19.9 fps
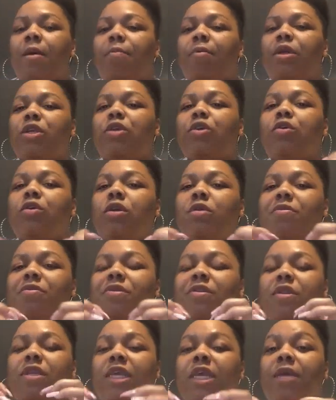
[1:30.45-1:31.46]
But you know, there
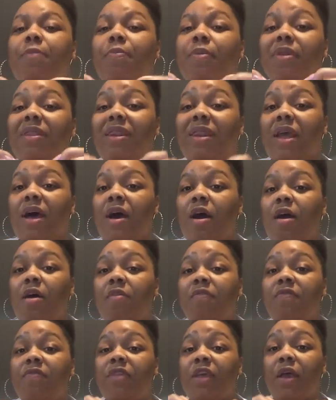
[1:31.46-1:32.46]
was a deep
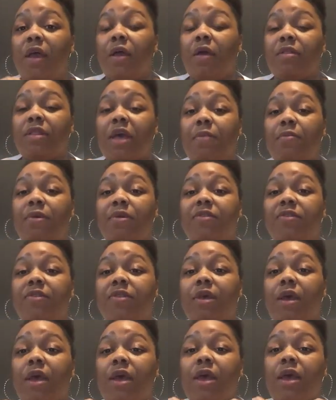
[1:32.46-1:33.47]
love there that
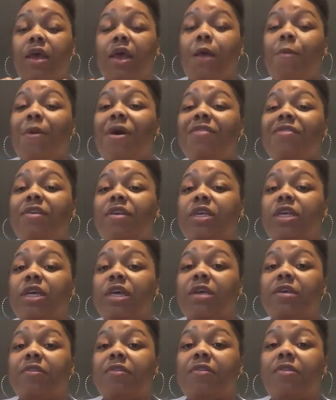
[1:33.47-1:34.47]
was, it wasn't
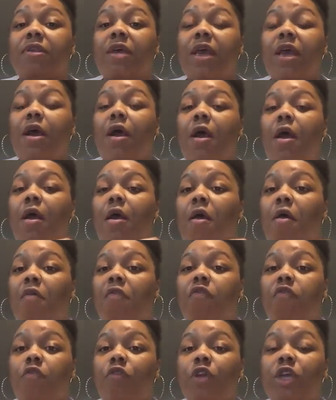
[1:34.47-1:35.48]
just a
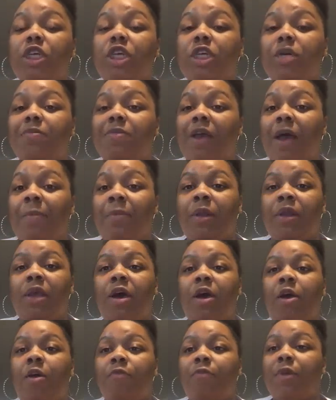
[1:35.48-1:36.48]
friendship type of
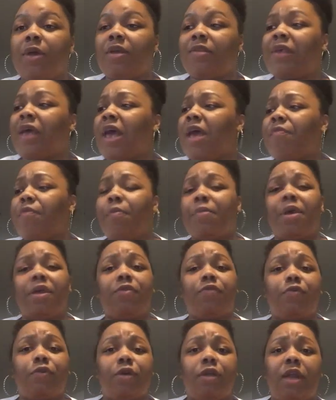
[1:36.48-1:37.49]
love, because I have a
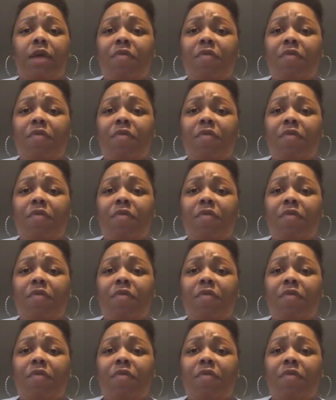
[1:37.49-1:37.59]
best friend.